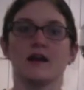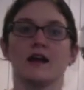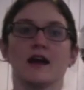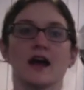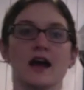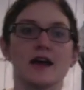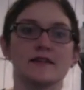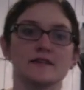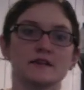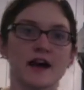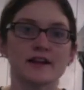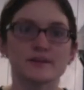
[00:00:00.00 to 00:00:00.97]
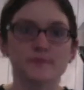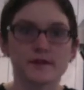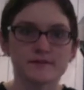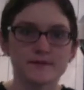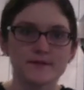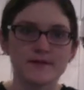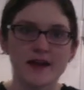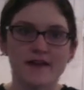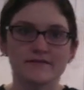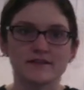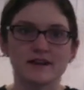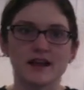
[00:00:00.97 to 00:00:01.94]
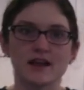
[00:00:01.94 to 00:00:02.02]
And the last recipe we have
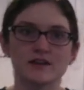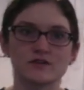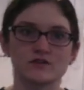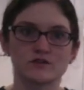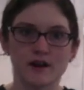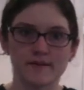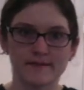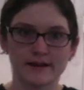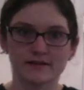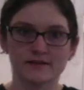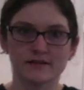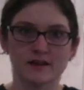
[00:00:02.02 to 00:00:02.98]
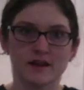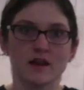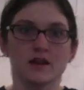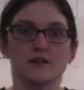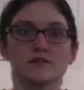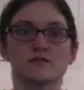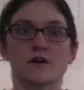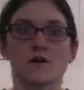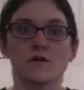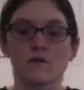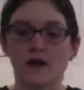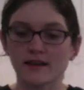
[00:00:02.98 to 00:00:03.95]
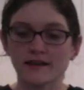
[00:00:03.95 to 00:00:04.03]
today is trail mix.
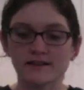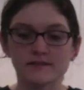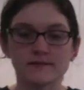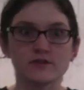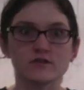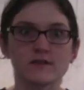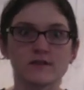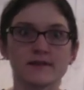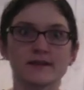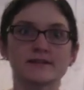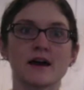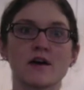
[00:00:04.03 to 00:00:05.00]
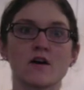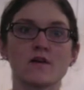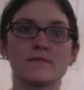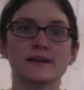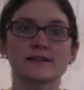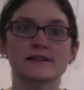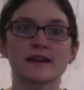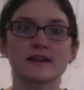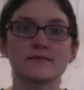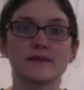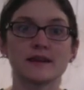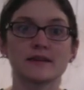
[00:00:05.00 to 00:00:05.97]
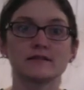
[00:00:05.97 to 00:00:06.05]
So I like to make trail mix at home because I can
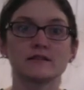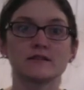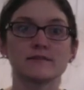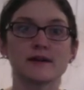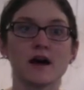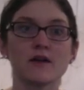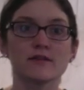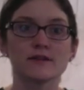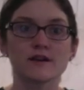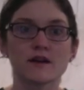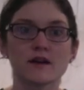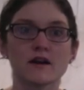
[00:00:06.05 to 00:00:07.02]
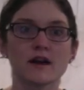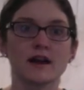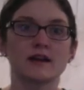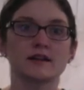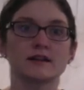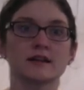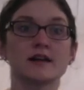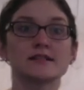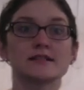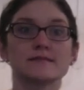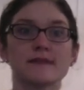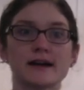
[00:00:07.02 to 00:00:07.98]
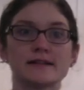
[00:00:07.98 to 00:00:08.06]
make it a little bit healthier and I can
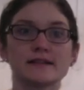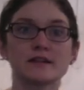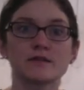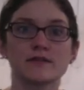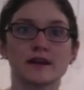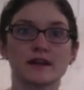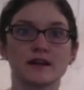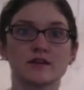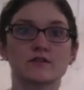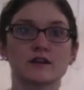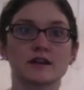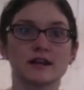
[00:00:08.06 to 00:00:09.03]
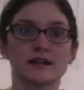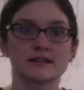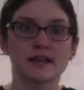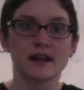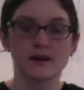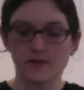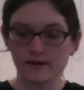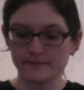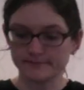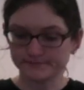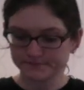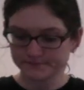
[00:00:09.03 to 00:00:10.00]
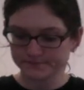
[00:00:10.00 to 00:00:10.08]
customize it with any ingredients that I want.
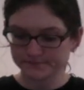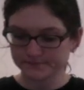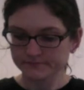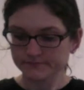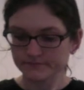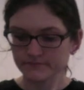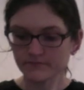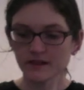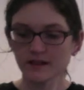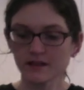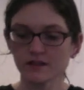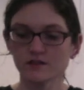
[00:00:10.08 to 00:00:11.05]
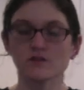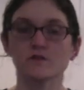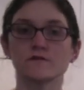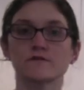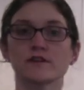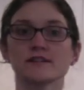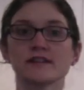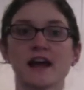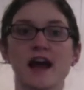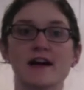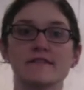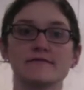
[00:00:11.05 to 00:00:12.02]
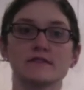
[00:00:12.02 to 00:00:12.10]
So first I
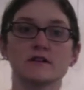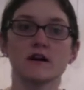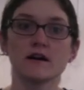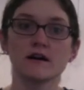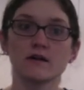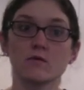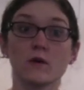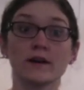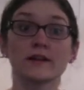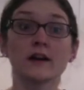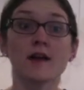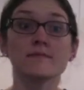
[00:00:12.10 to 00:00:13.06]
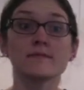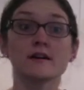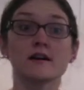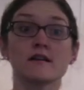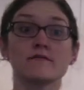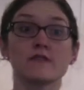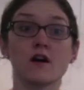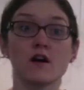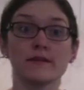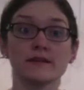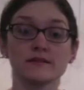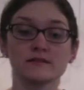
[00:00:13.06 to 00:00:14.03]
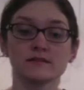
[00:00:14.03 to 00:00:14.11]
have 1 cup of
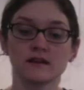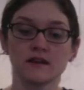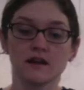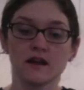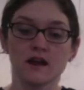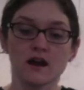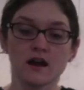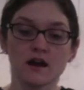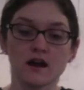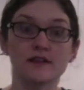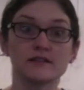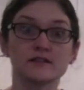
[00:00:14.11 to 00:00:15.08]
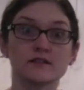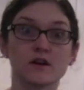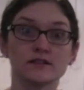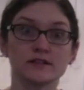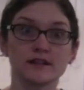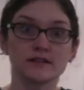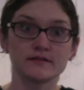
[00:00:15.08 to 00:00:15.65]
almonds, unsalted,